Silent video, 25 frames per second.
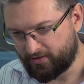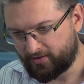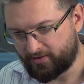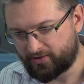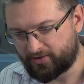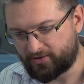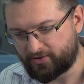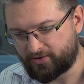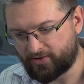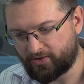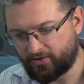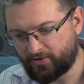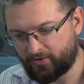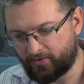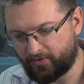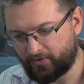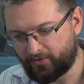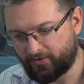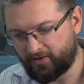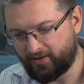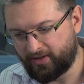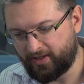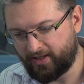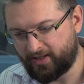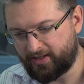So
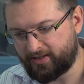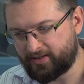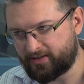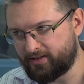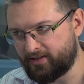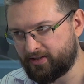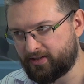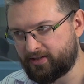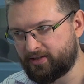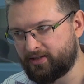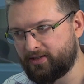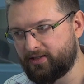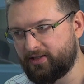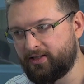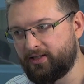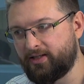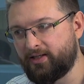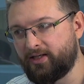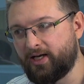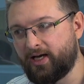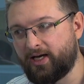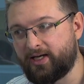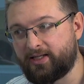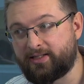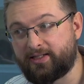the next is
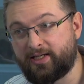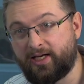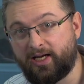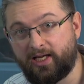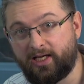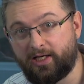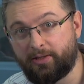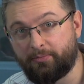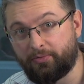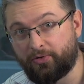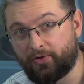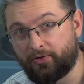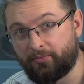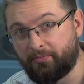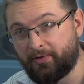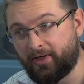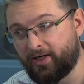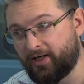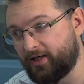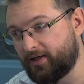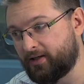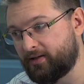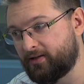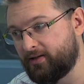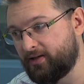the attainable
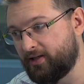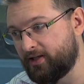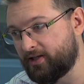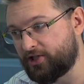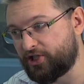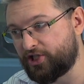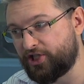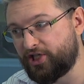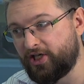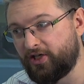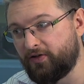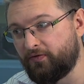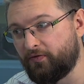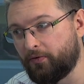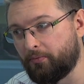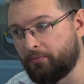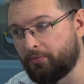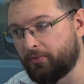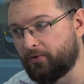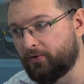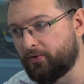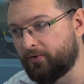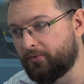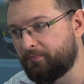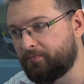part, the
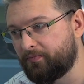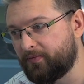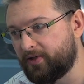achievable.